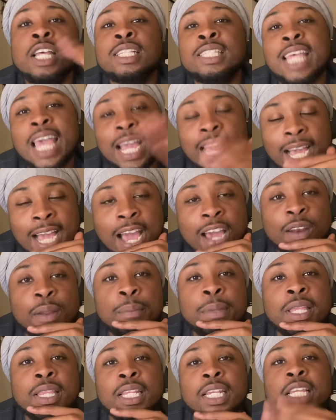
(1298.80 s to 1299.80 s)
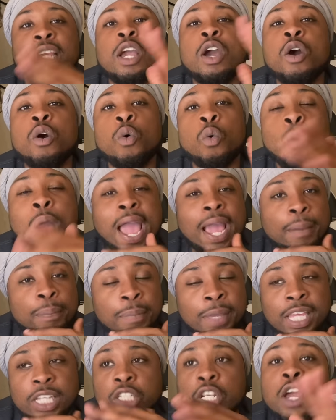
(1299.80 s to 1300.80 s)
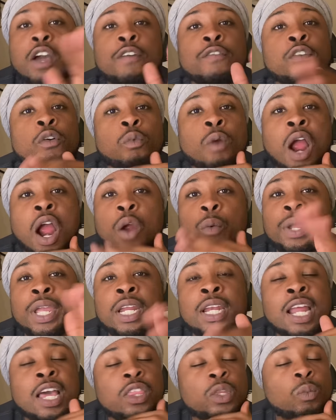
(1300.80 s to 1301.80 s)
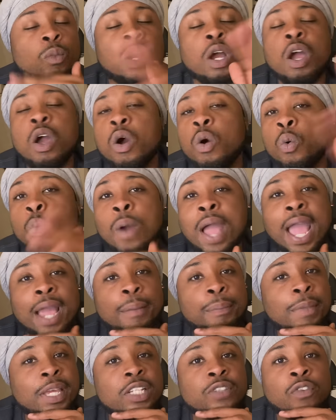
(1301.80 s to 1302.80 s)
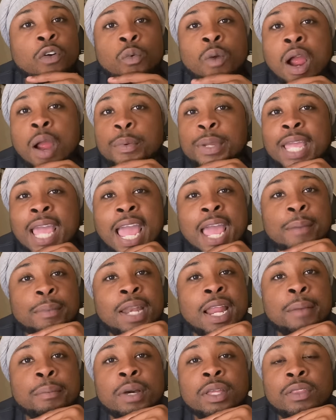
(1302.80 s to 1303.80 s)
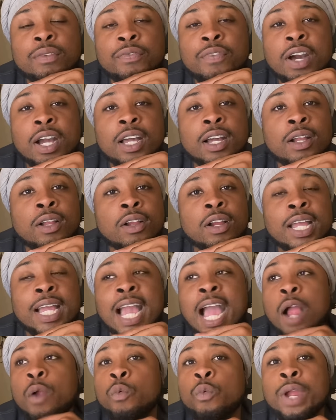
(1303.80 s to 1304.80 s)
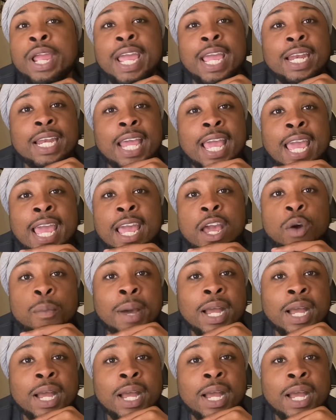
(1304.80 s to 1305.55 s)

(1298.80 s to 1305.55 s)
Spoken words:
Take accountability. Whack bitch. Ferrari, another one. Whack bitch. Ferrari came in that motherfucker, girl, and got red to hell